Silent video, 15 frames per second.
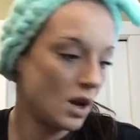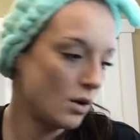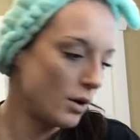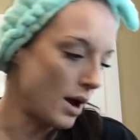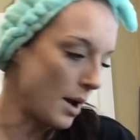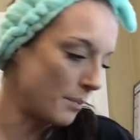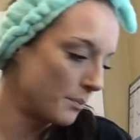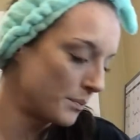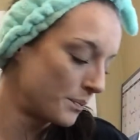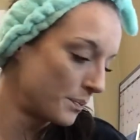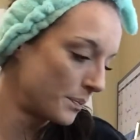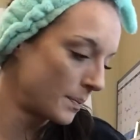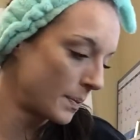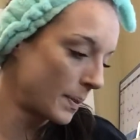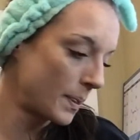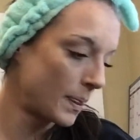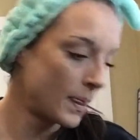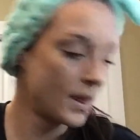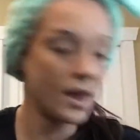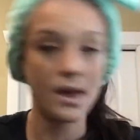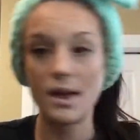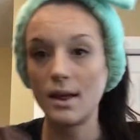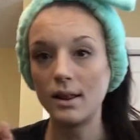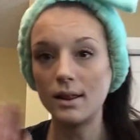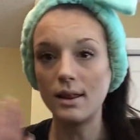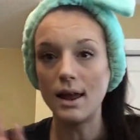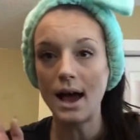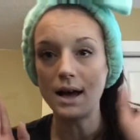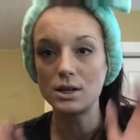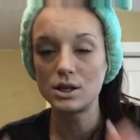Okay.
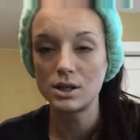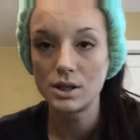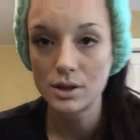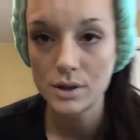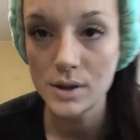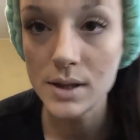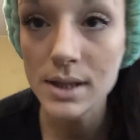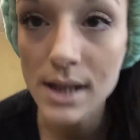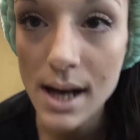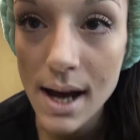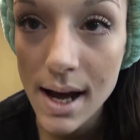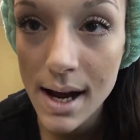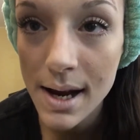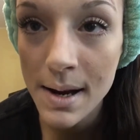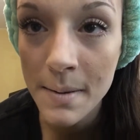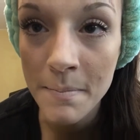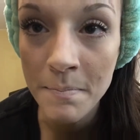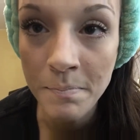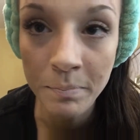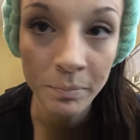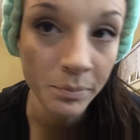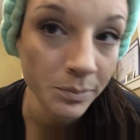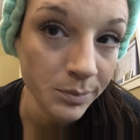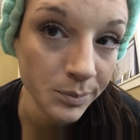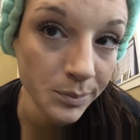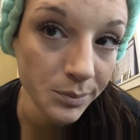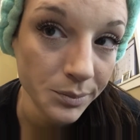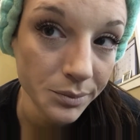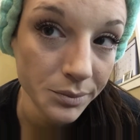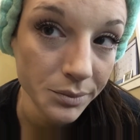Lashes are done.
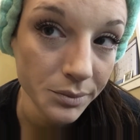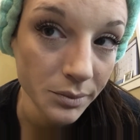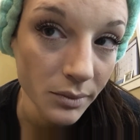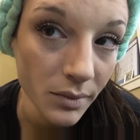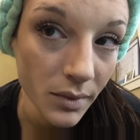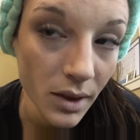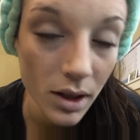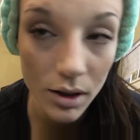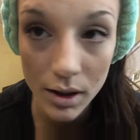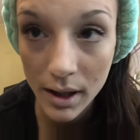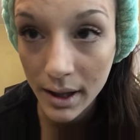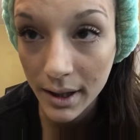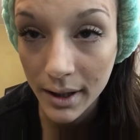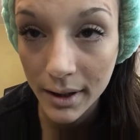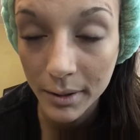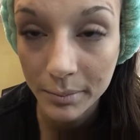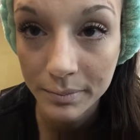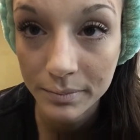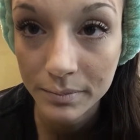They're kind of...